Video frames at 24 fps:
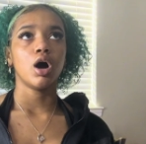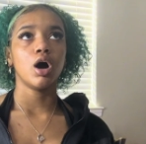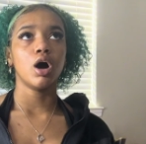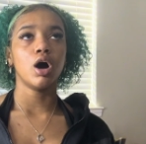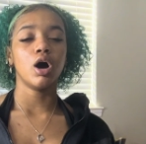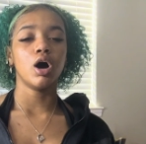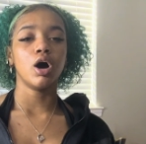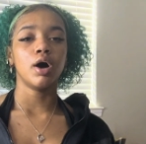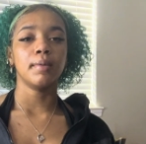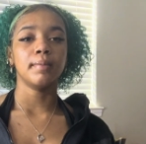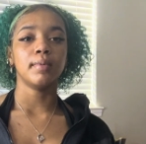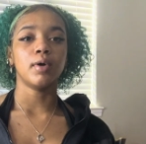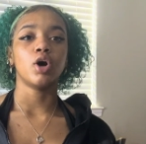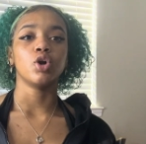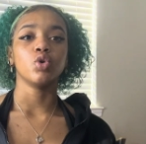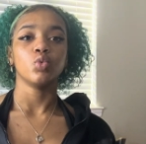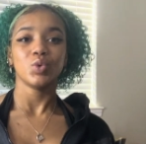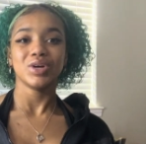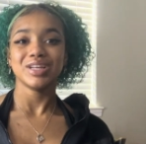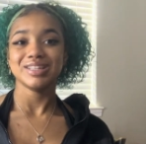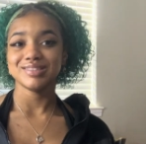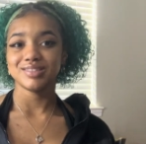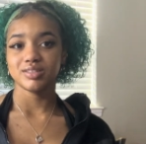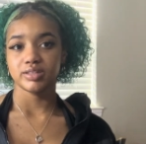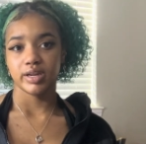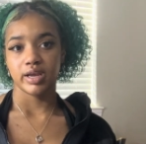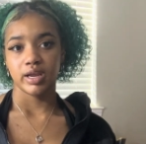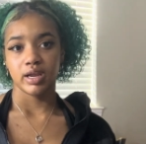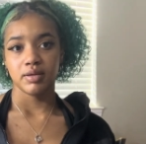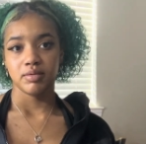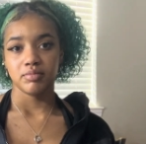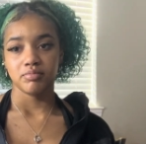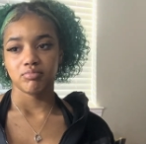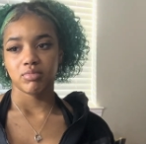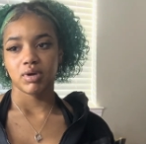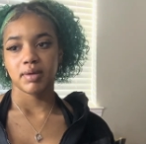On
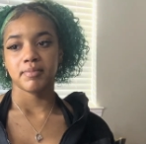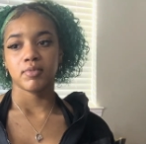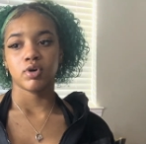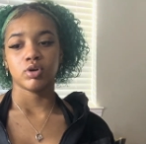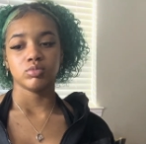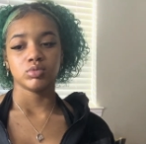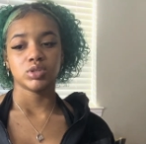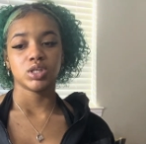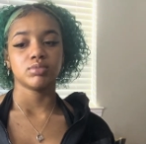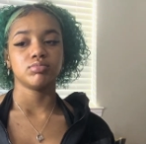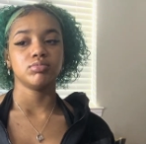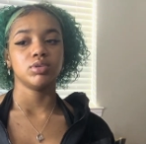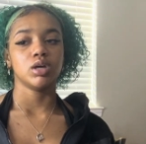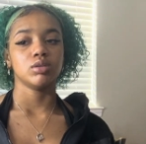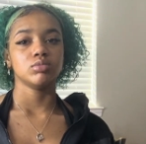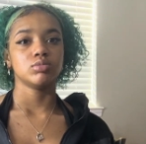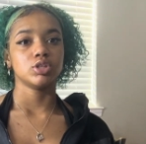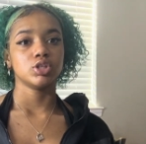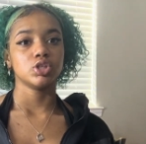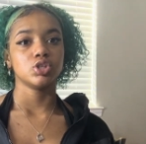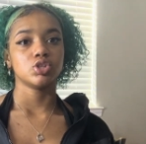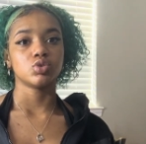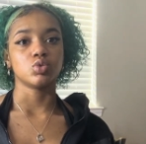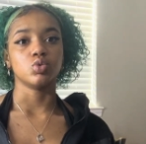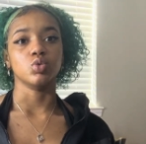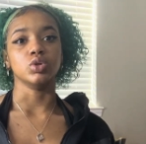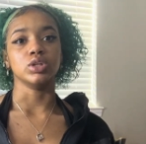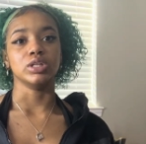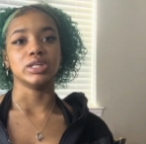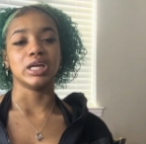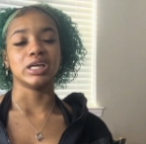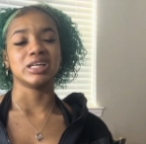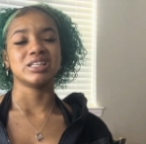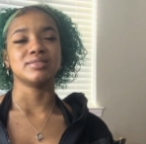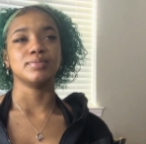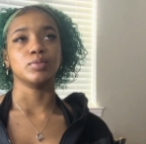Wednesday, my mom took me up to the school the
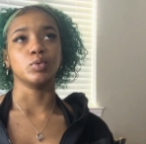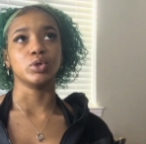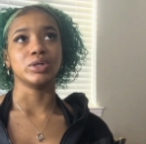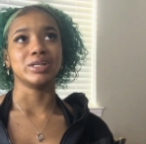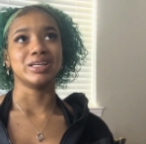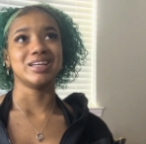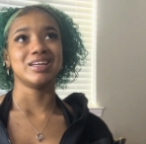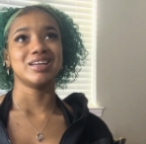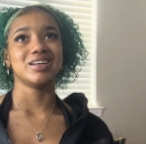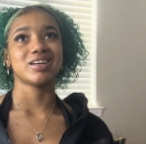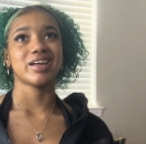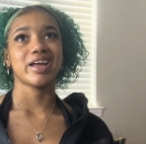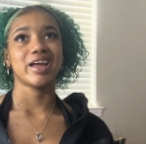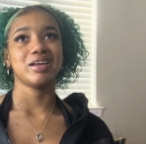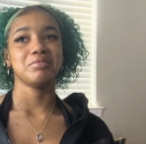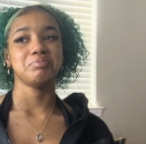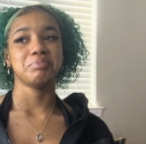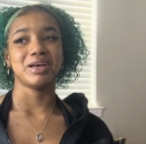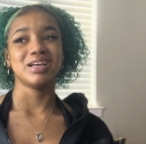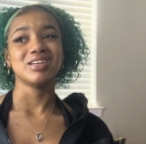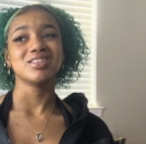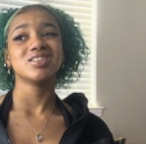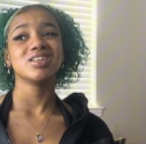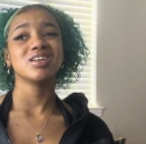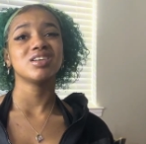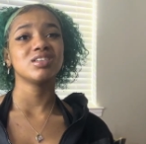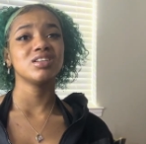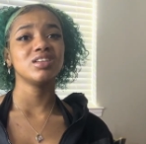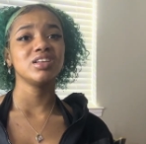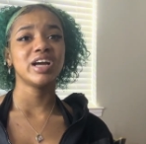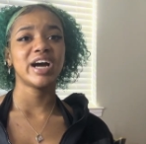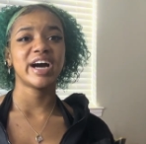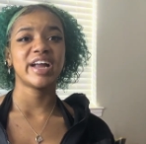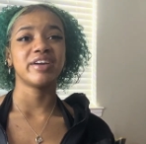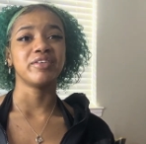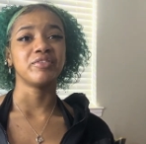next morning and
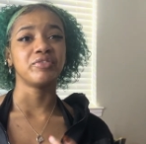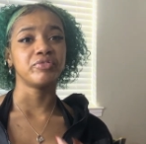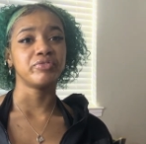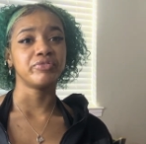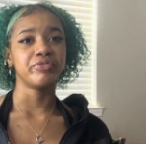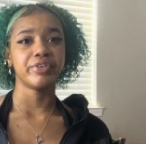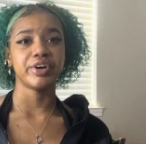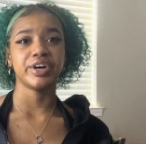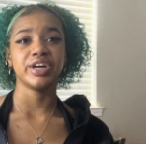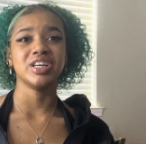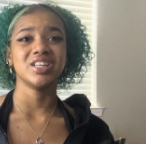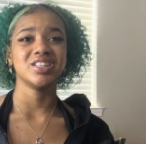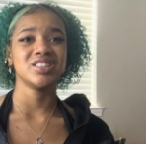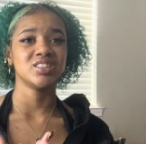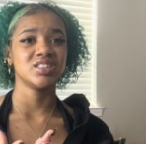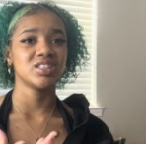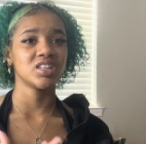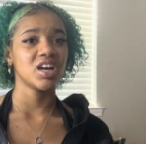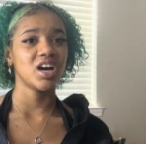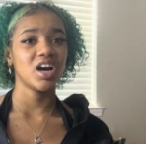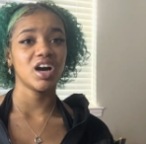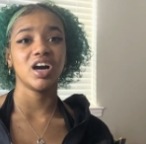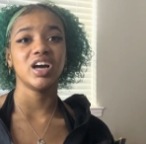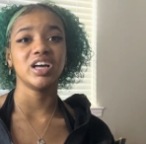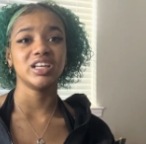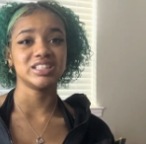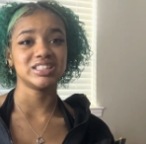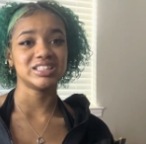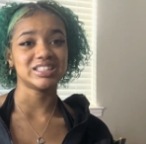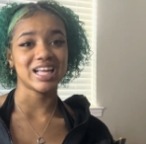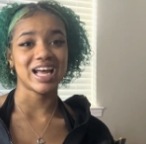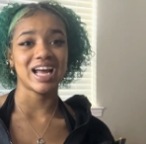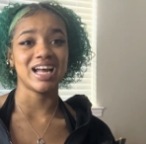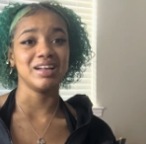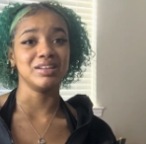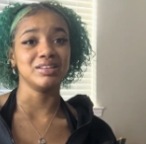basically kind of
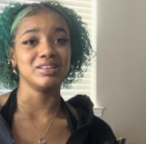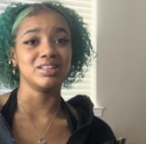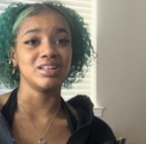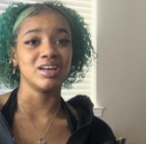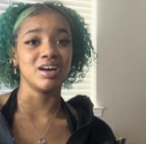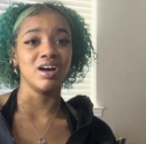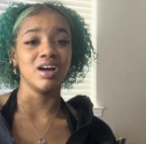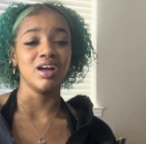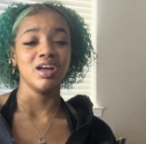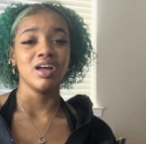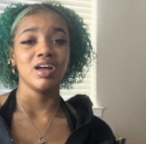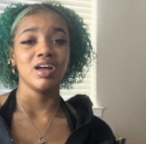cussed at the